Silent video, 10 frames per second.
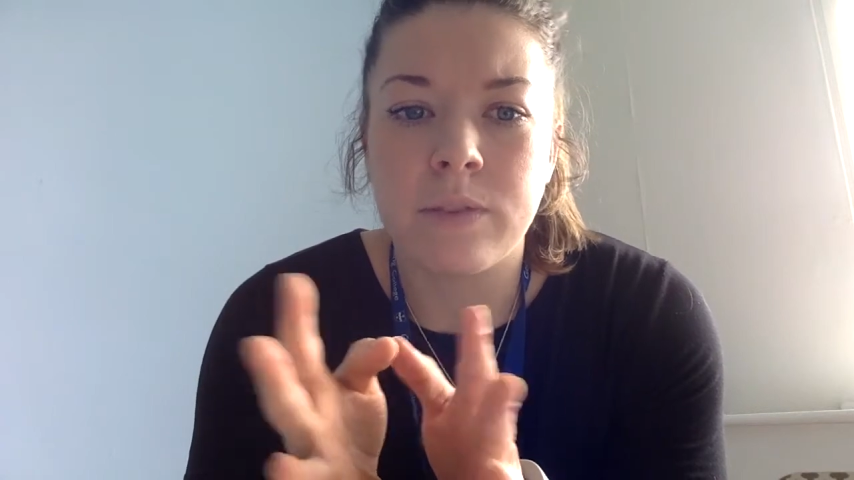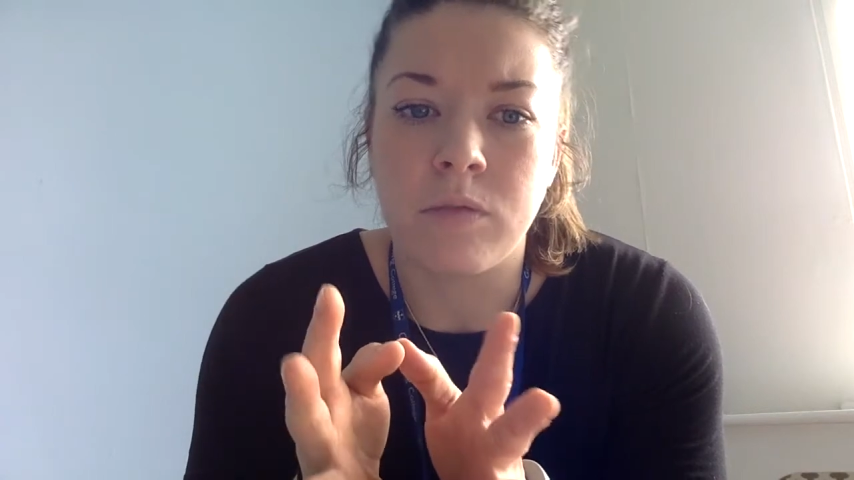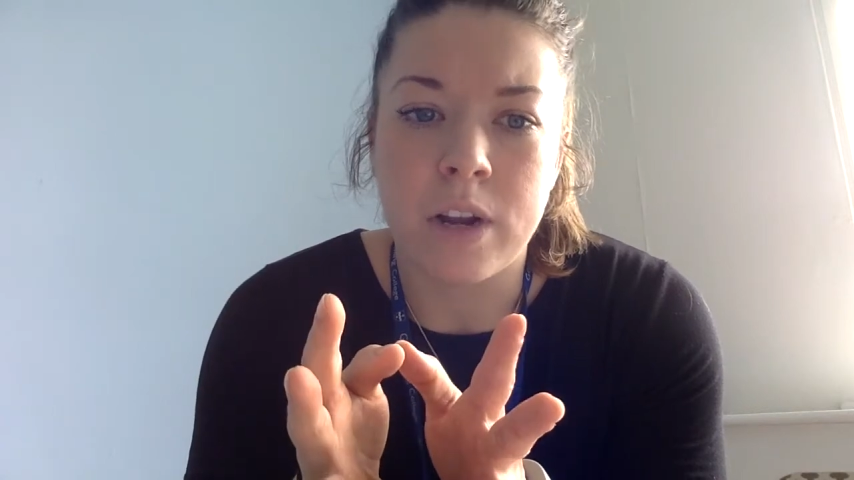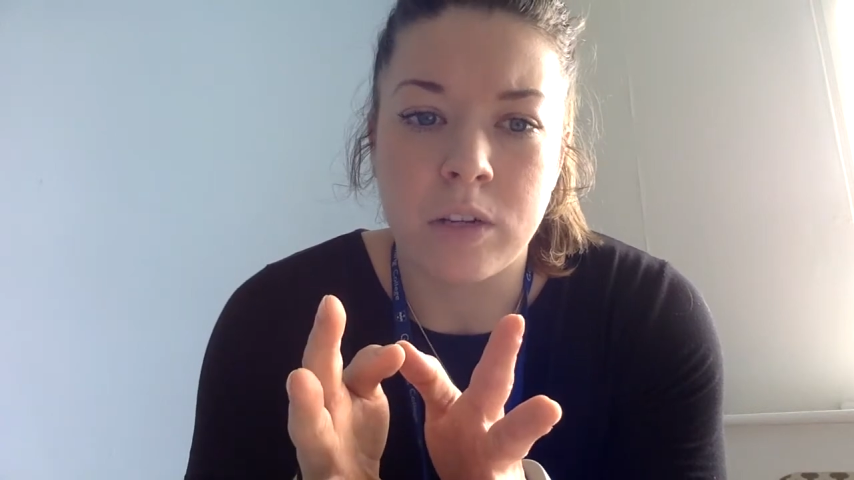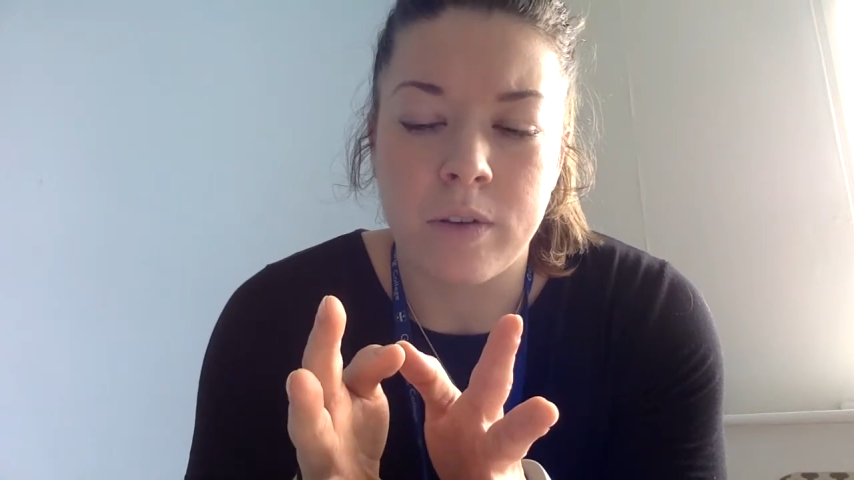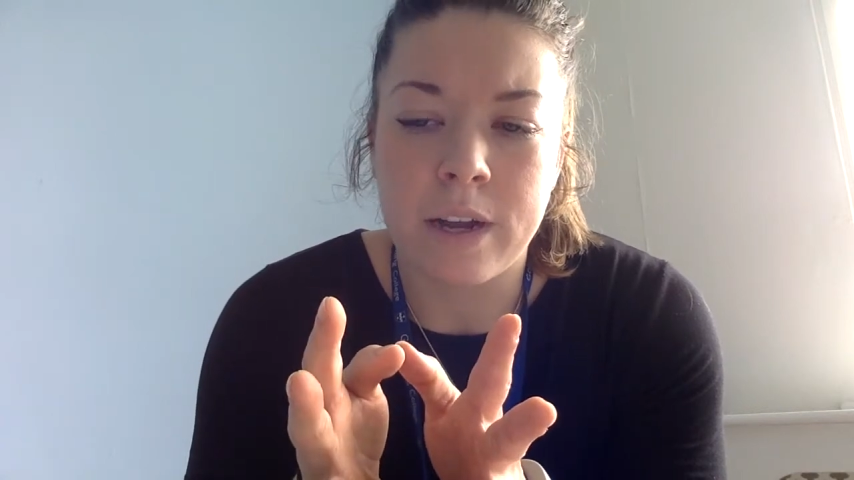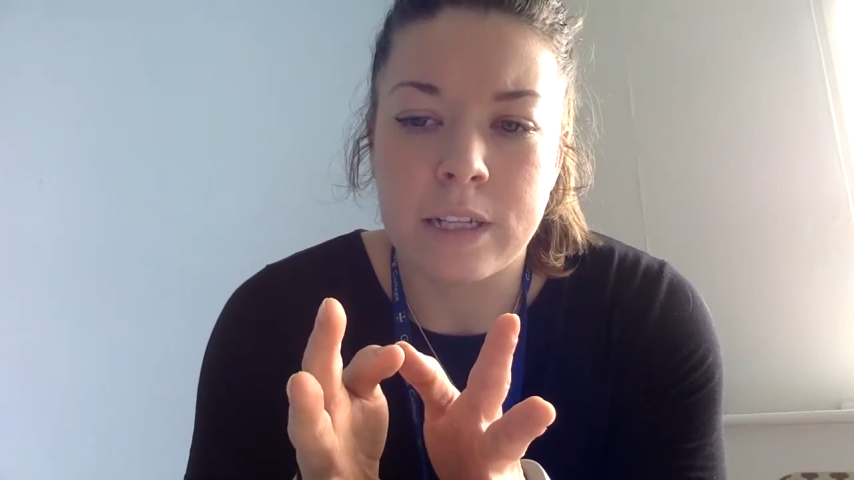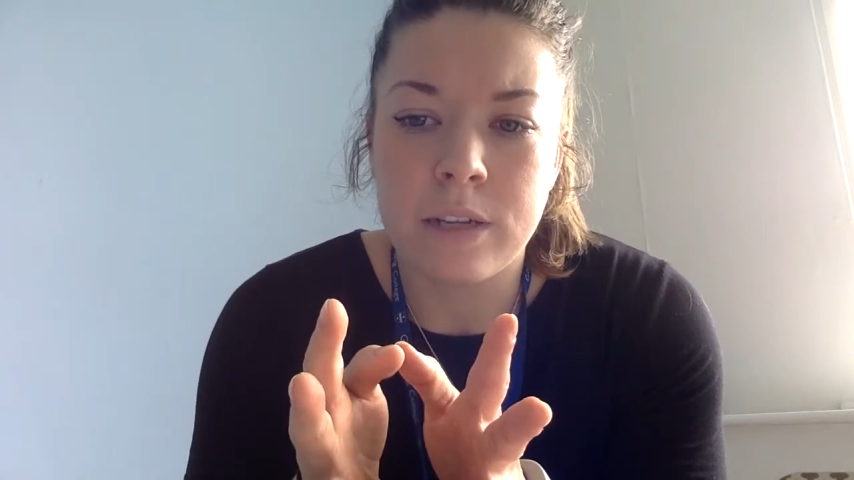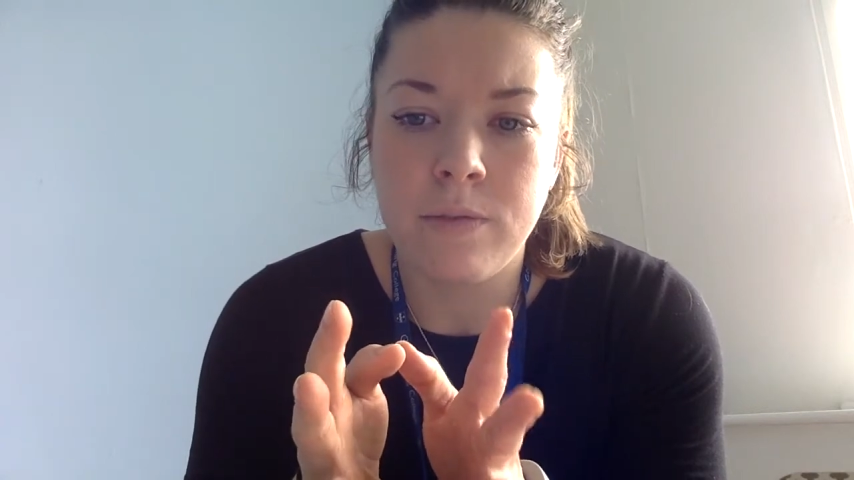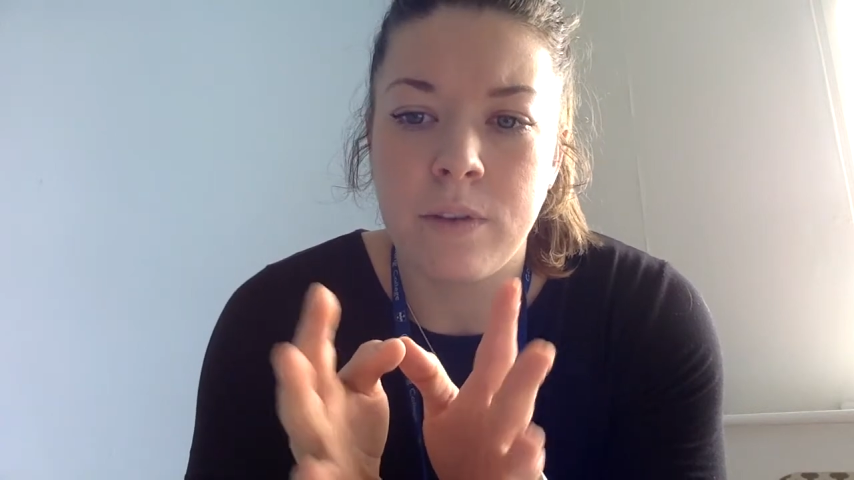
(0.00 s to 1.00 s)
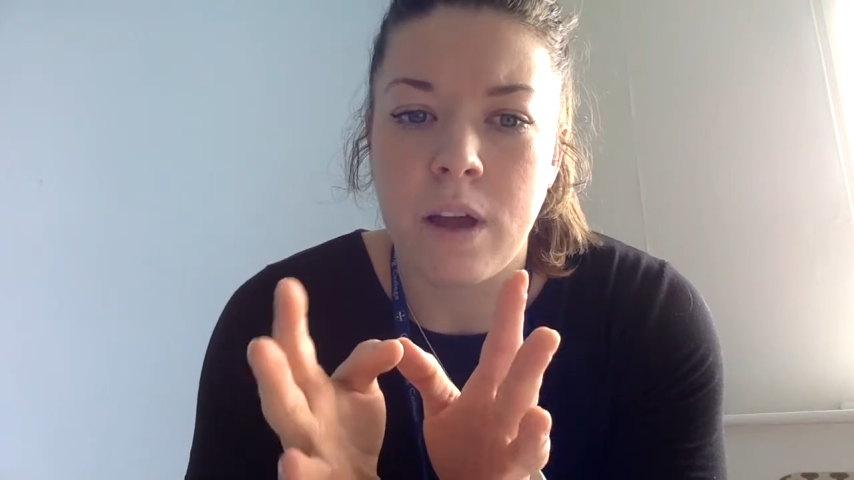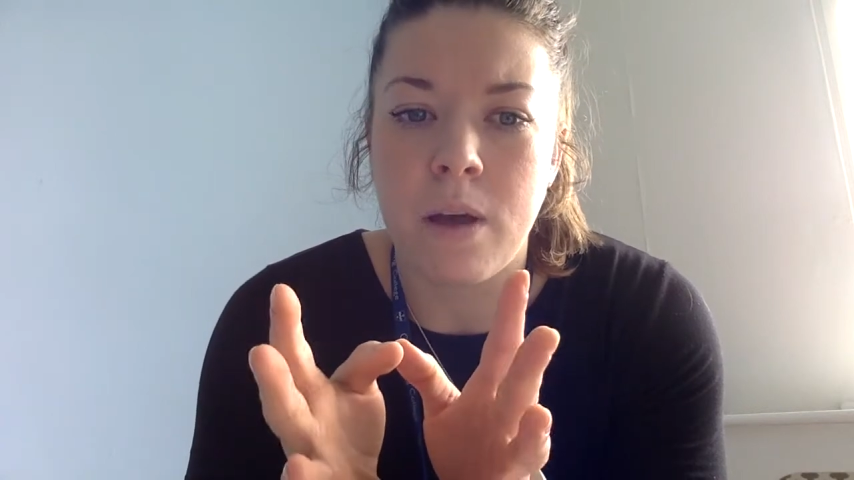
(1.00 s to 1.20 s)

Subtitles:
and retroactive,